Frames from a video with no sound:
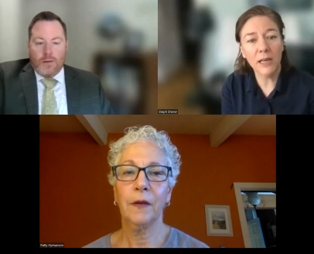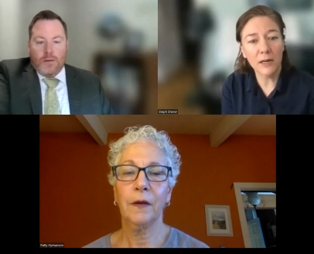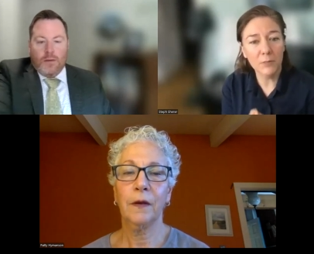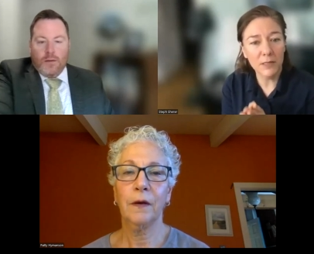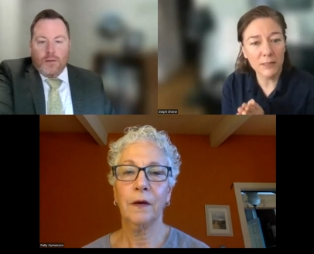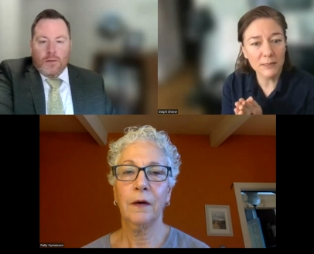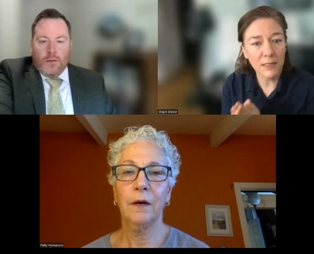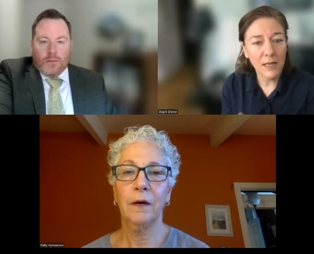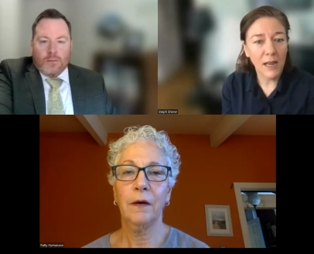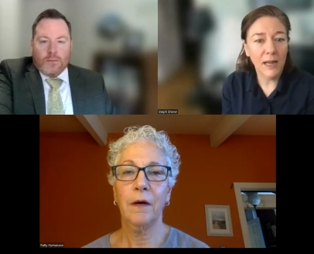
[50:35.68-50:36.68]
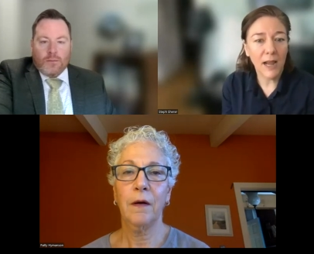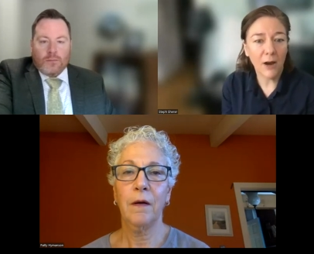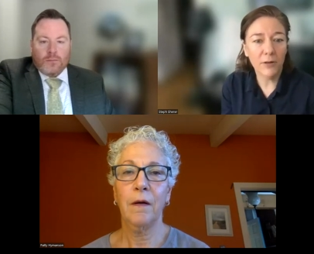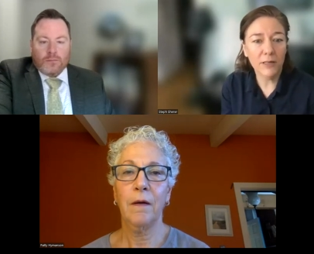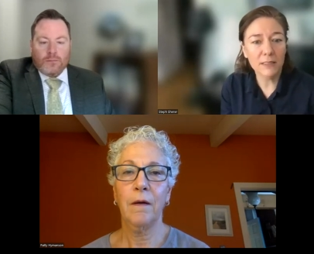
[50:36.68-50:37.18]
Speaker 1: cannabis and
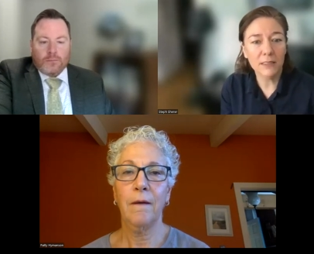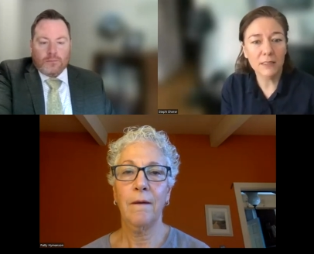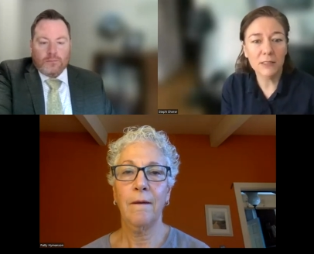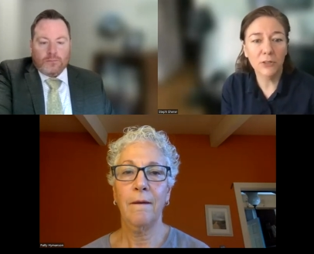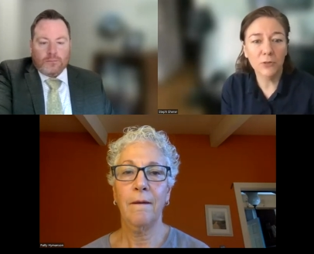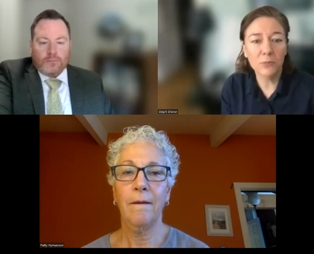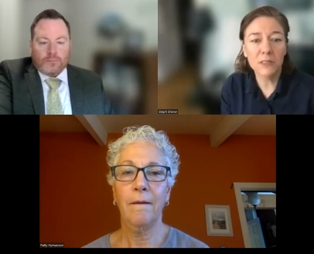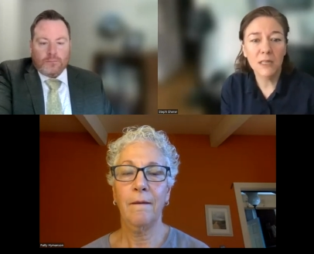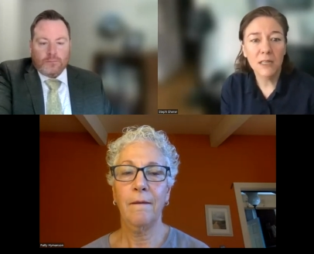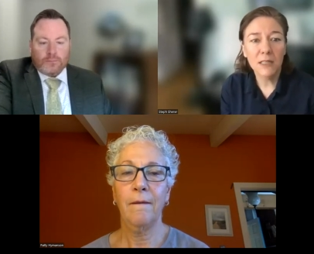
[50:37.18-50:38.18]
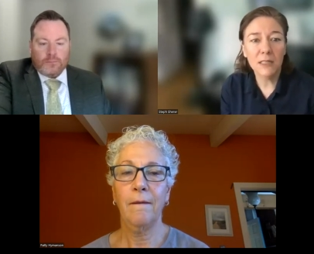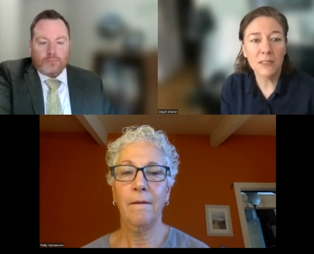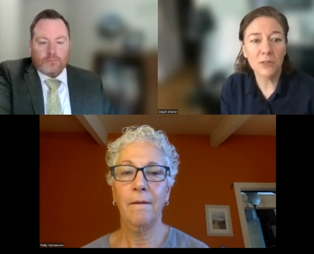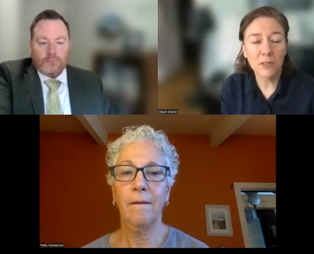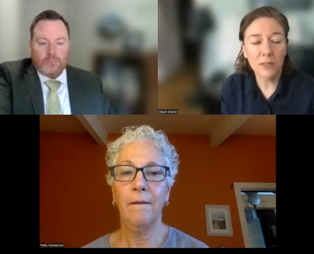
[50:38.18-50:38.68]
how it is consumed,
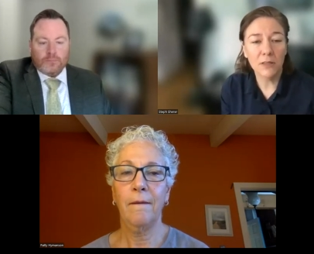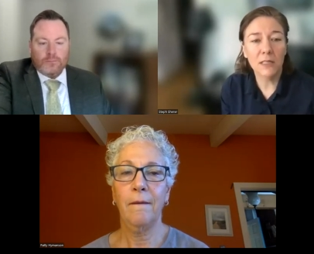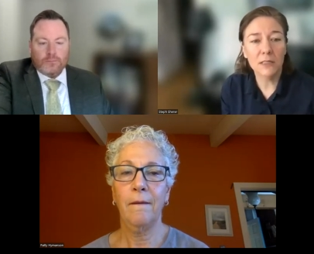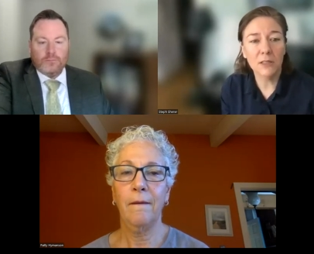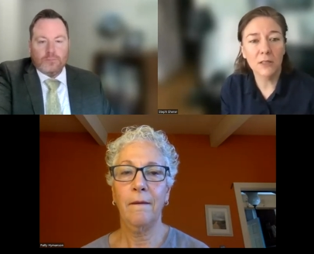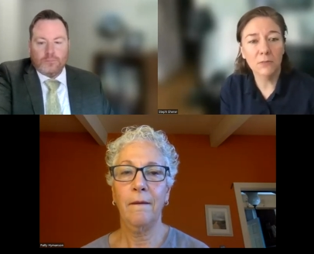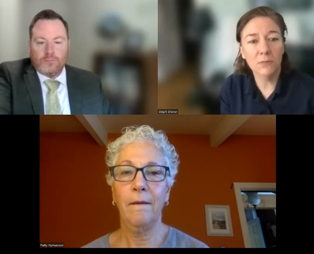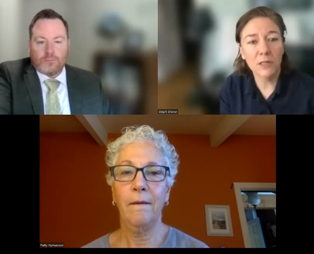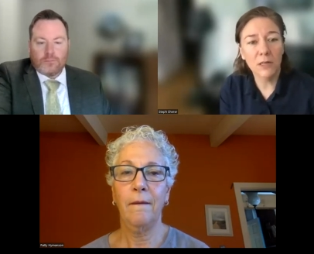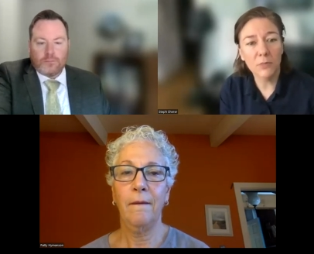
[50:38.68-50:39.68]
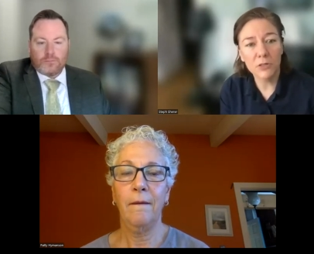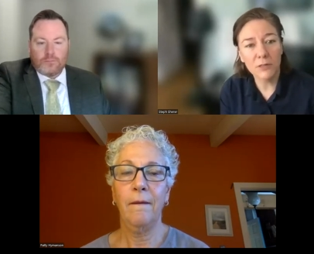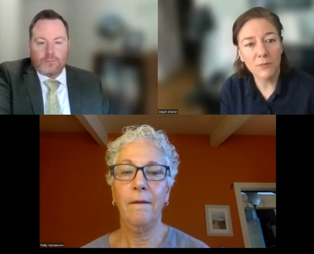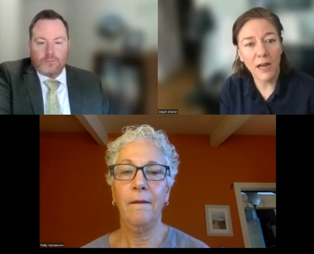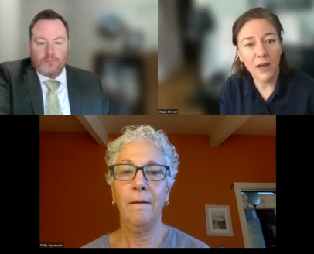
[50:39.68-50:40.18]
these are the these are the the numbers
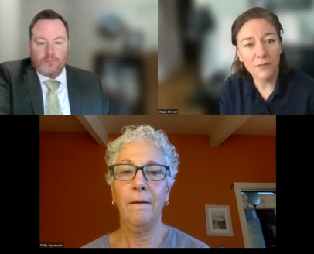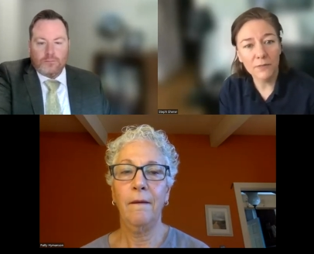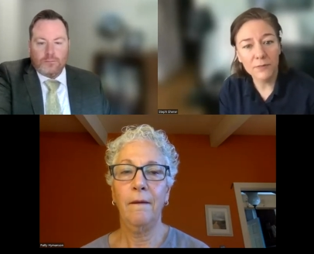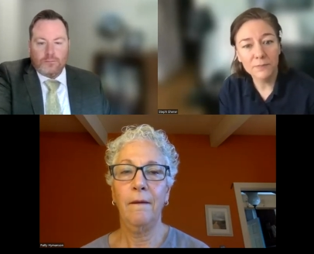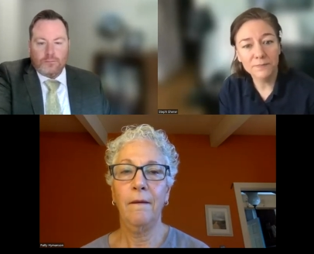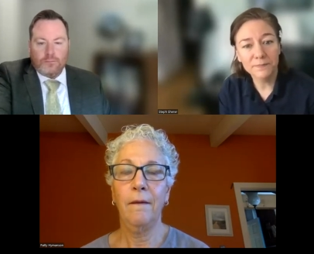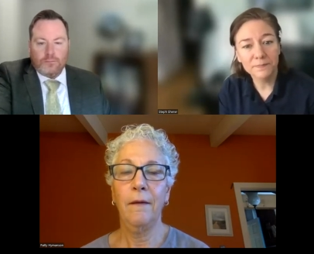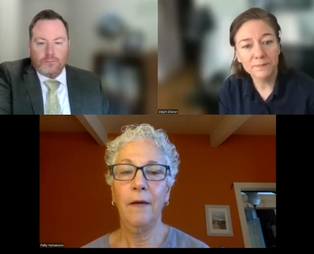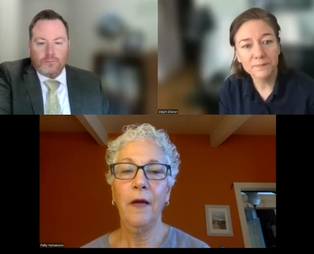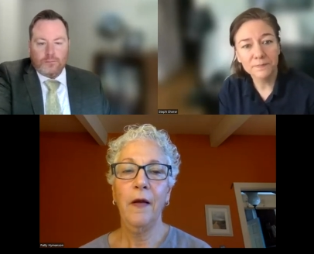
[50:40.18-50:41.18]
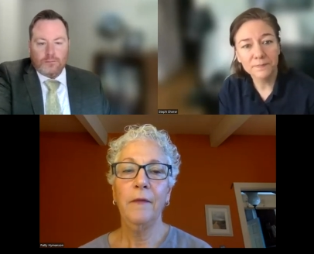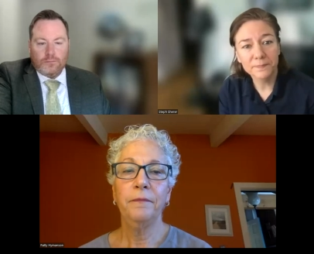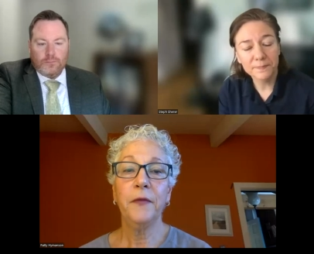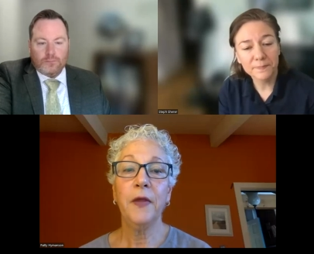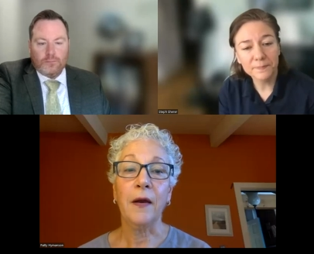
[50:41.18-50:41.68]
that we have.
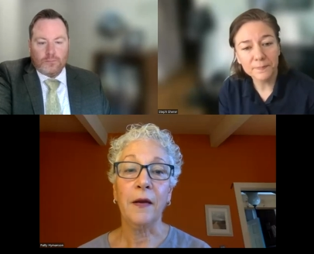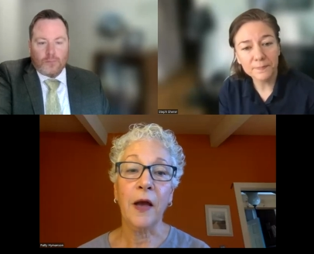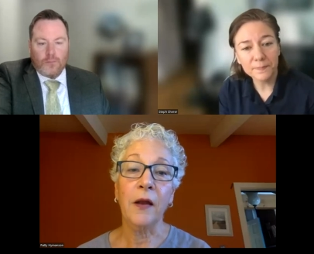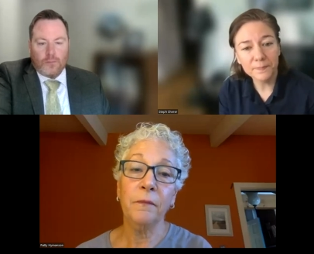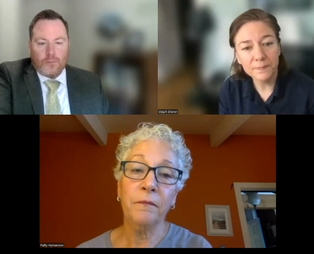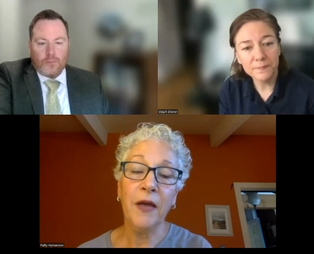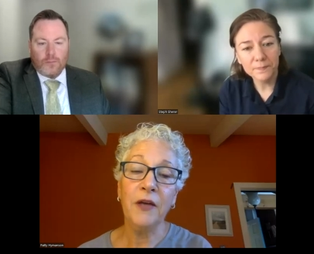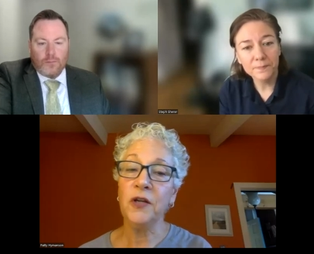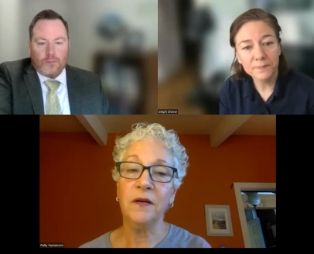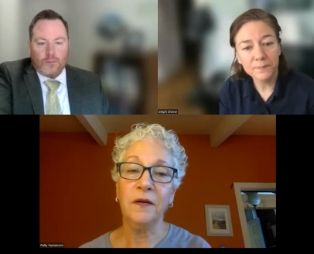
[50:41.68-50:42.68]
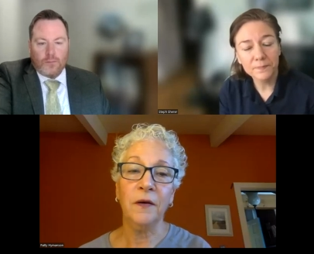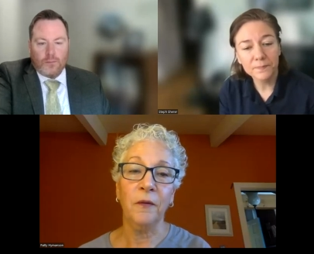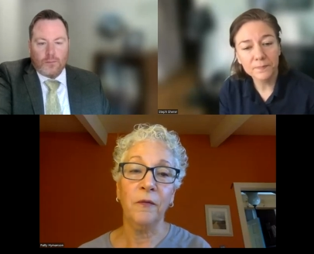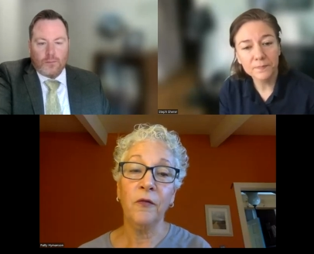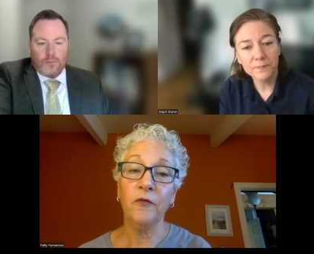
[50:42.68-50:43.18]
Speaker 2: Yeah, and I'll mention, you
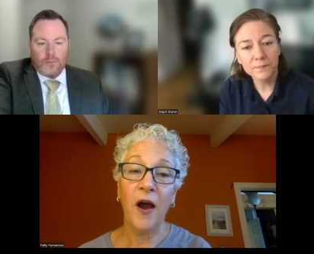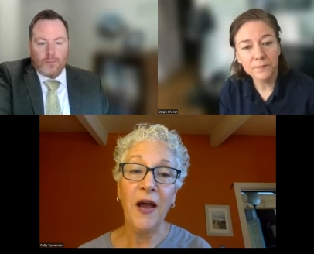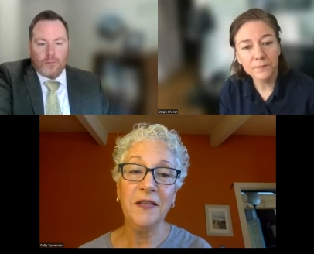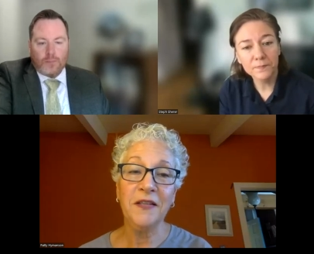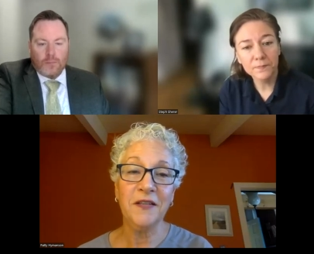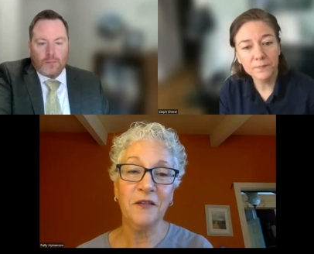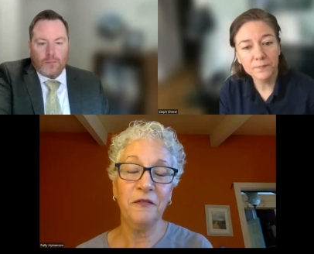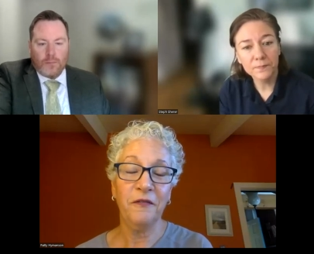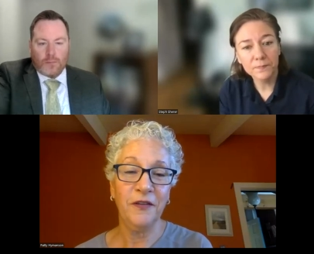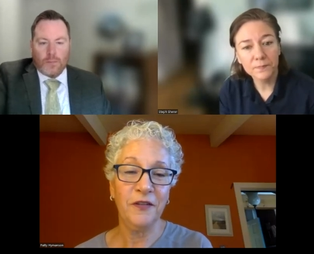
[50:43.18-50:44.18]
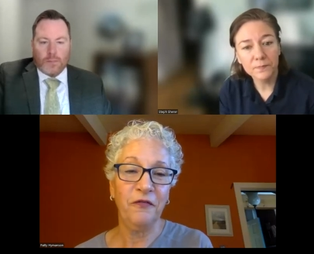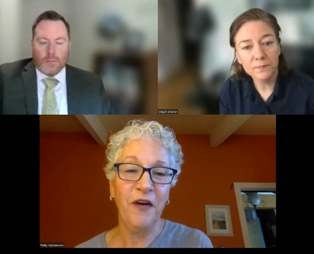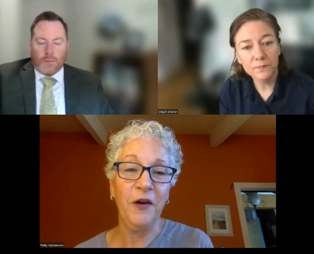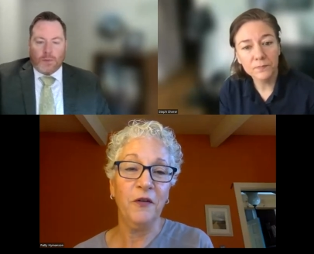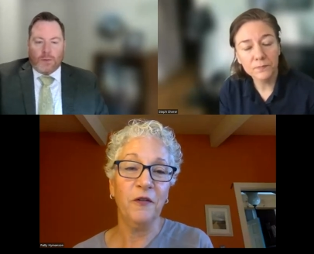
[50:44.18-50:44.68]
know, rice is a is a
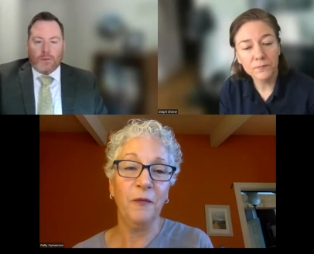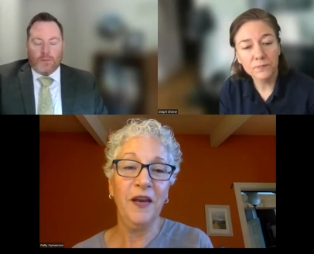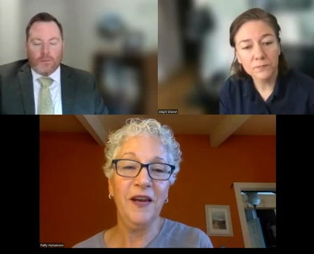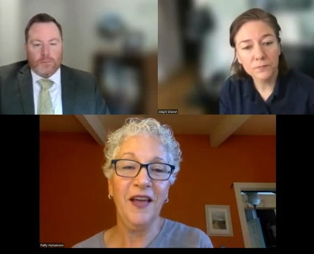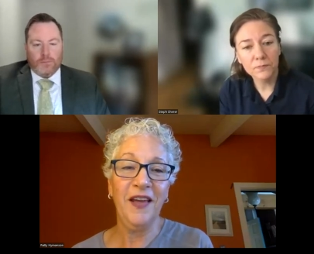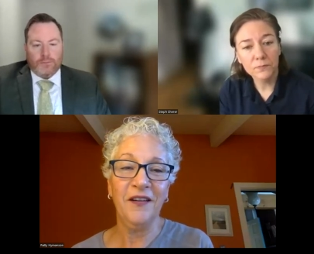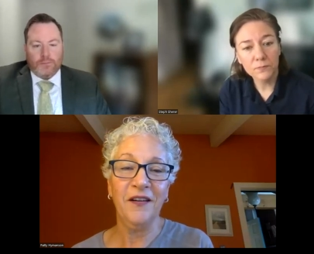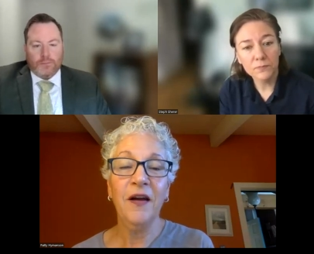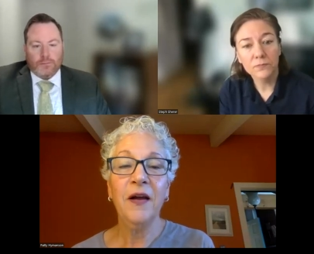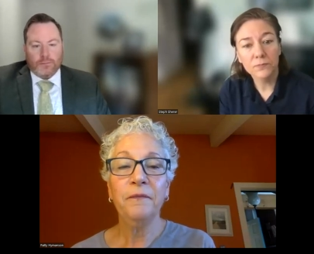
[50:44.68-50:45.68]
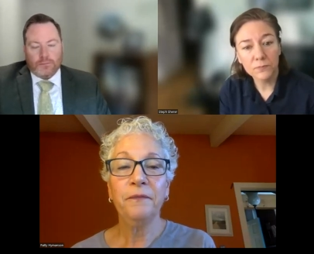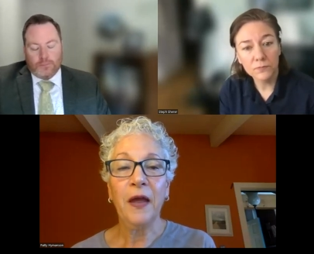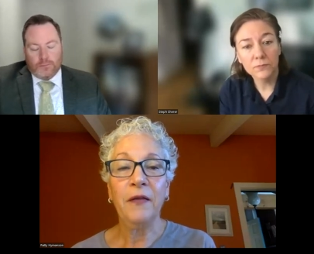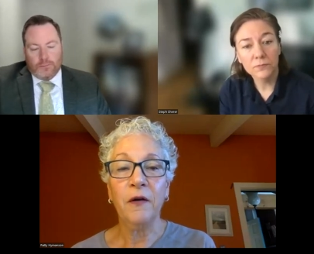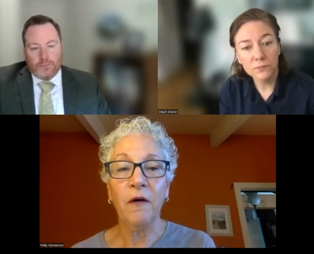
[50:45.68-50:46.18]
phytoremediator,
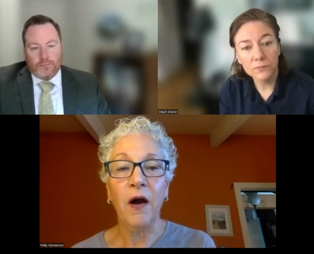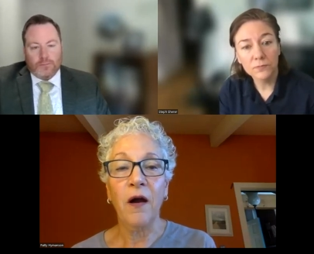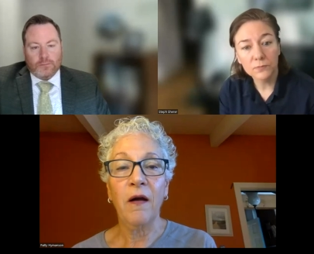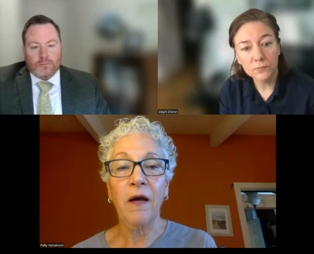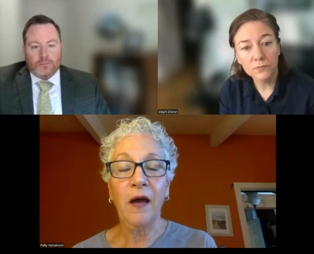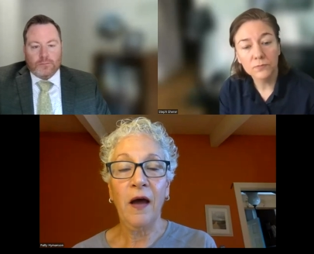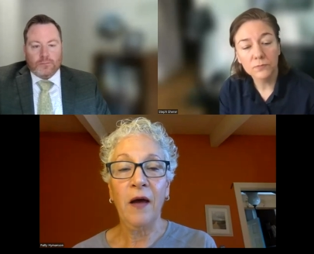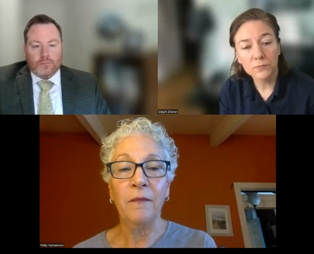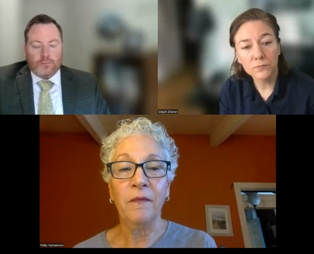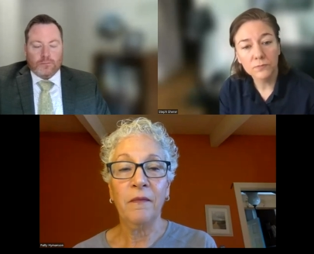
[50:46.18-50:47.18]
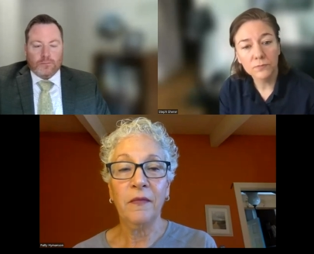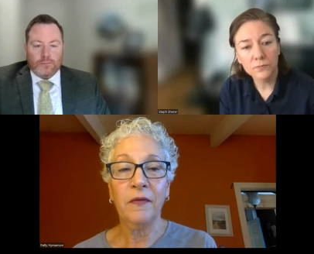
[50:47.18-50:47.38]
and there are um,